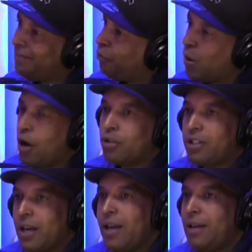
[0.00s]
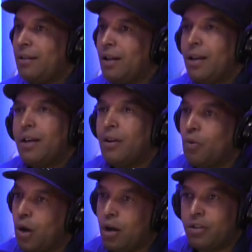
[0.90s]
yeah, well said. That's how it goes.
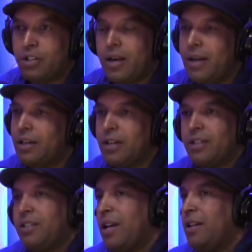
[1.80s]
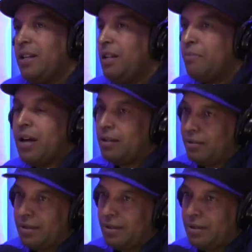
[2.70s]
Yeah. Well said. Couldn't yeah. have said it any better.